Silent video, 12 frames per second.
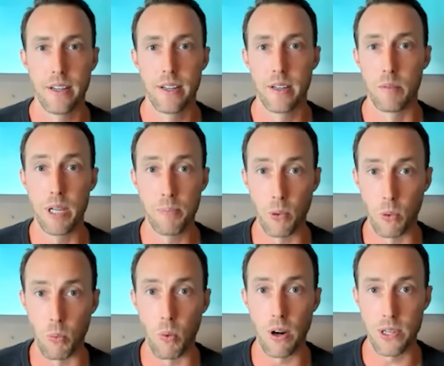people
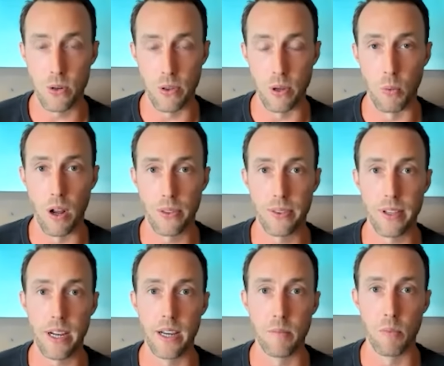want to store their wealth
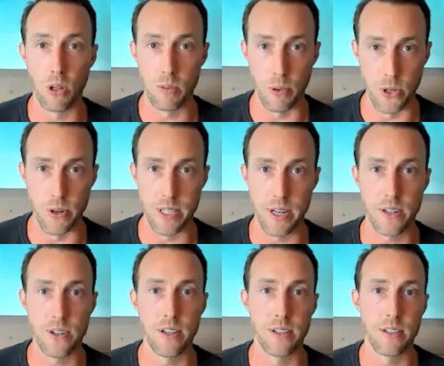in multiple
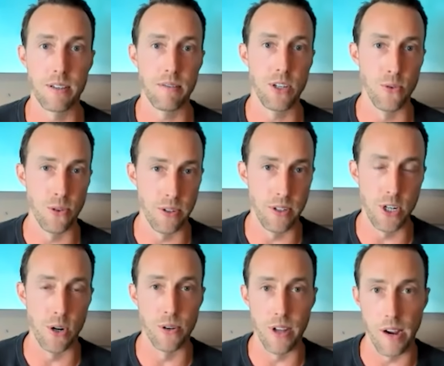jurisdictions,
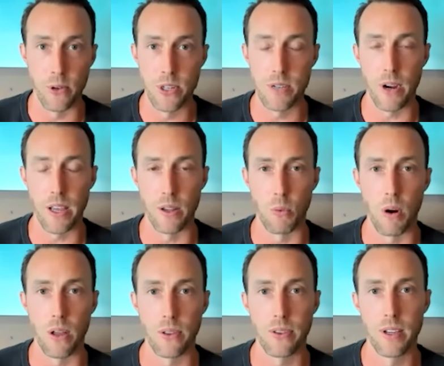geo-diversify their
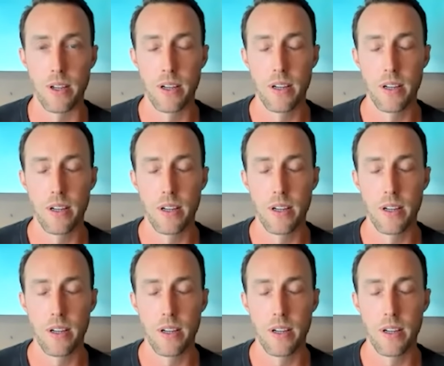wealth.